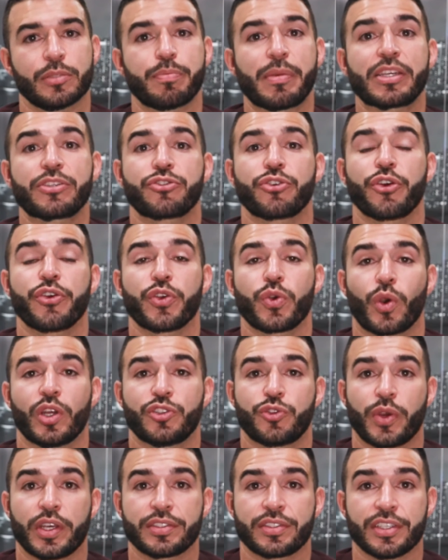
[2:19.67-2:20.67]
Make sure you
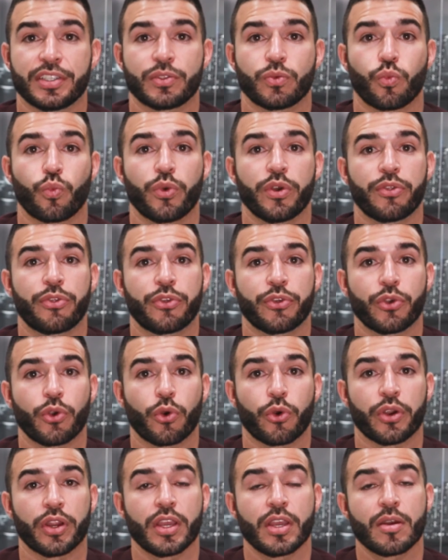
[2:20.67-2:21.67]
address this with
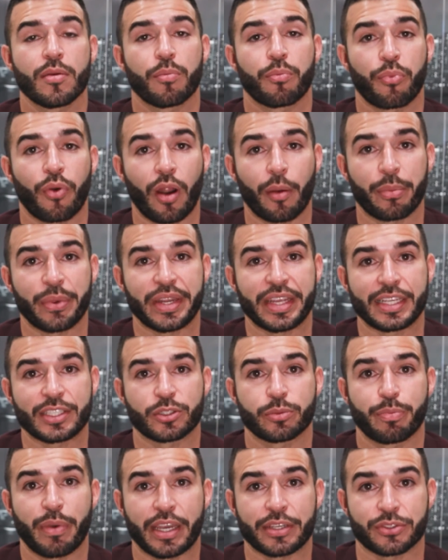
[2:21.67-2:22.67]
your property
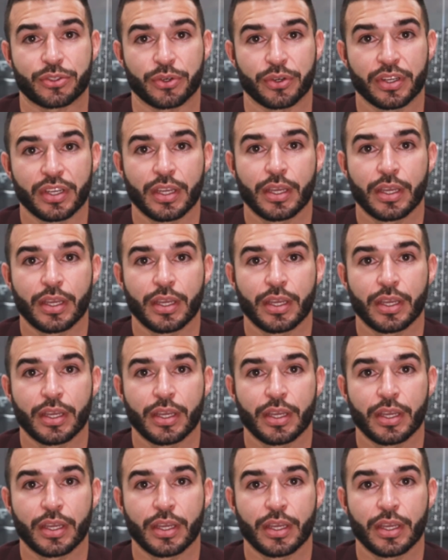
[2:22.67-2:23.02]
inspector.